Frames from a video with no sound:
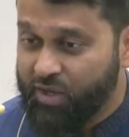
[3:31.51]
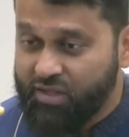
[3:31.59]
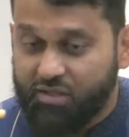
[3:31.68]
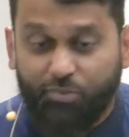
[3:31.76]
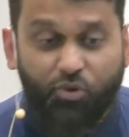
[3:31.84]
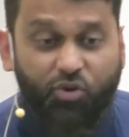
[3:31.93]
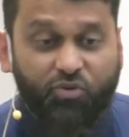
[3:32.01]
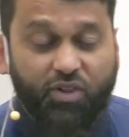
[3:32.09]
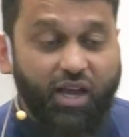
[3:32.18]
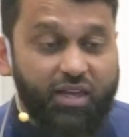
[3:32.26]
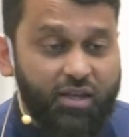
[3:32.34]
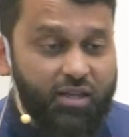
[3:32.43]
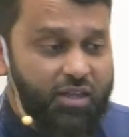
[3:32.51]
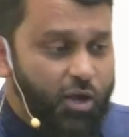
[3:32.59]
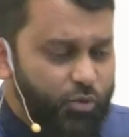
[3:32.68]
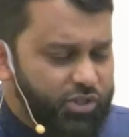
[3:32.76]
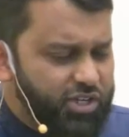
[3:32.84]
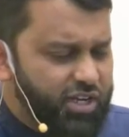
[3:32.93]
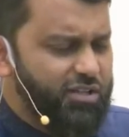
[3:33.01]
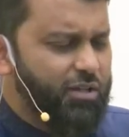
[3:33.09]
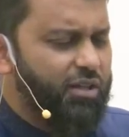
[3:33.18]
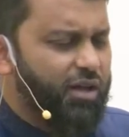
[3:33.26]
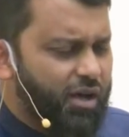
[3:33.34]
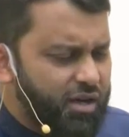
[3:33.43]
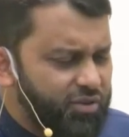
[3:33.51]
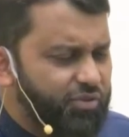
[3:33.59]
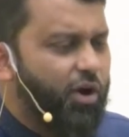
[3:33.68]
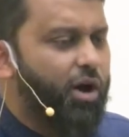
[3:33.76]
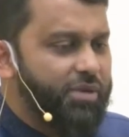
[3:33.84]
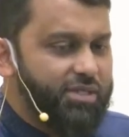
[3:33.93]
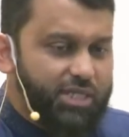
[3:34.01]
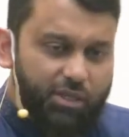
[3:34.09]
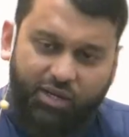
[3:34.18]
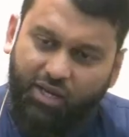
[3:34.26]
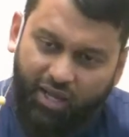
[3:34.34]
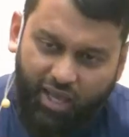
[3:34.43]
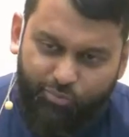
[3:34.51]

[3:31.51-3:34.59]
It's a beautiful hadith which has a lot of commentary,